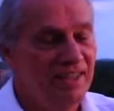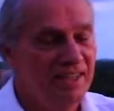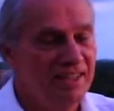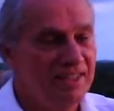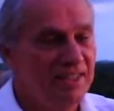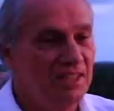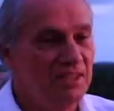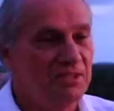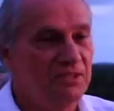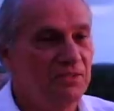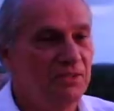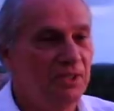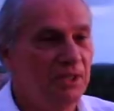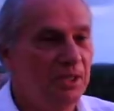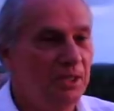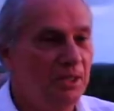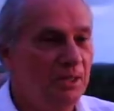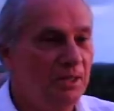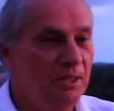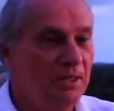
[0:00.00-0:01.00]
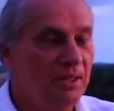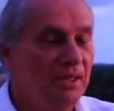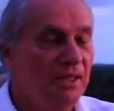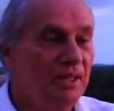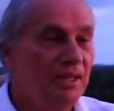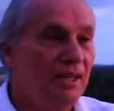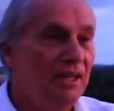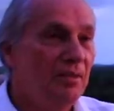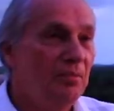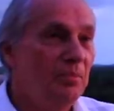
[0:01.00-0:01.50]
Sounds funny,
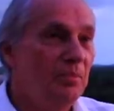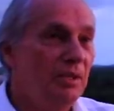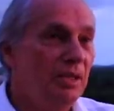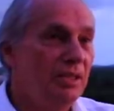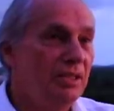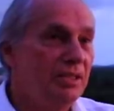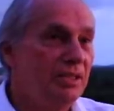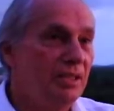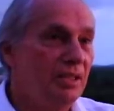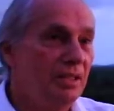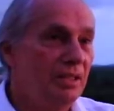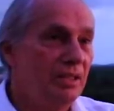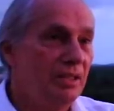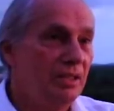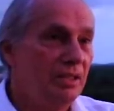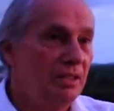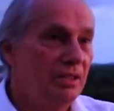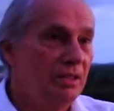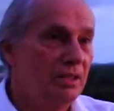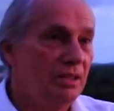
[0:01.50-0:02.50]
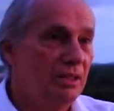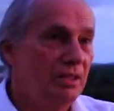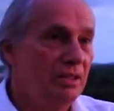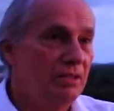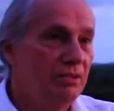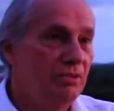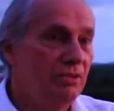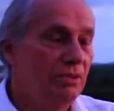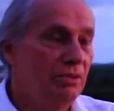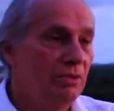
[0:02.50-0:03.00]
but it's
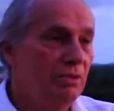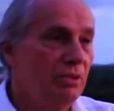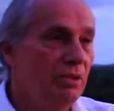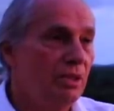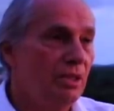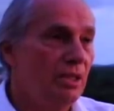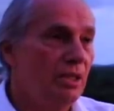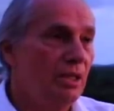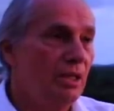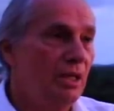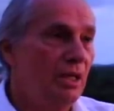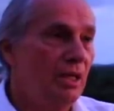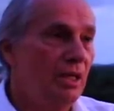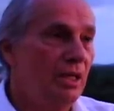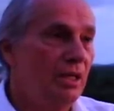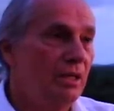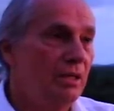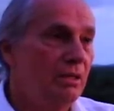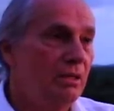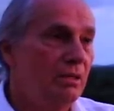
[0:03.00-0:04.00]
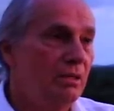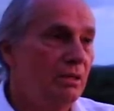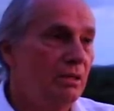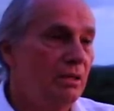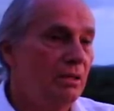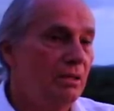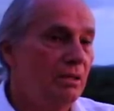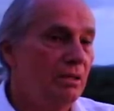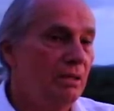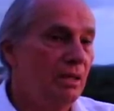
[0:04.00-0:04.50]
true. And
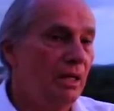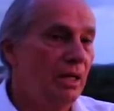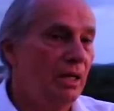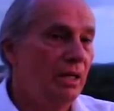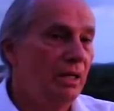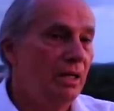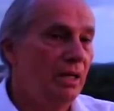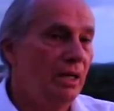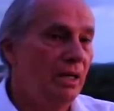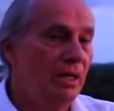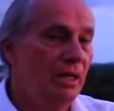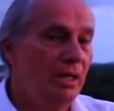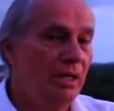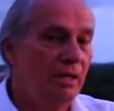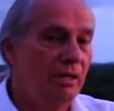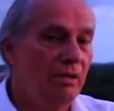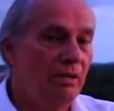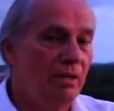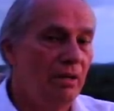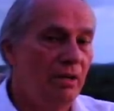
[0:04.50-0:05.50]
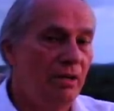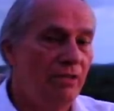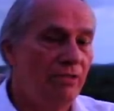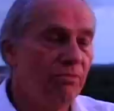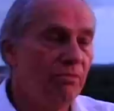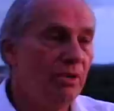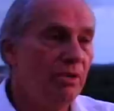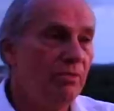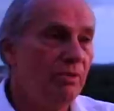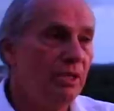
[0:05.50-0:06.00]
I had
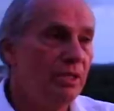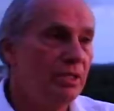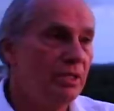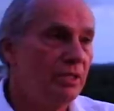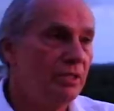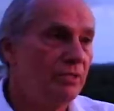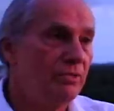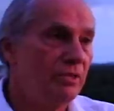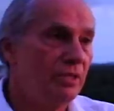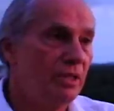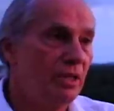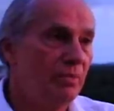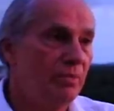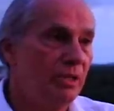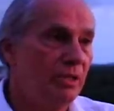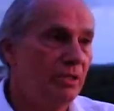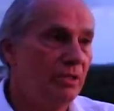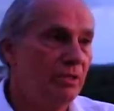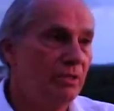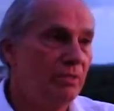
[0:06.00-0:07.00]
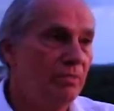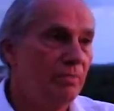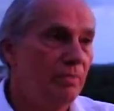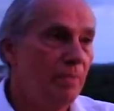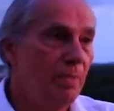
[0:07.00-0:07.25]
3 reasons for coming here.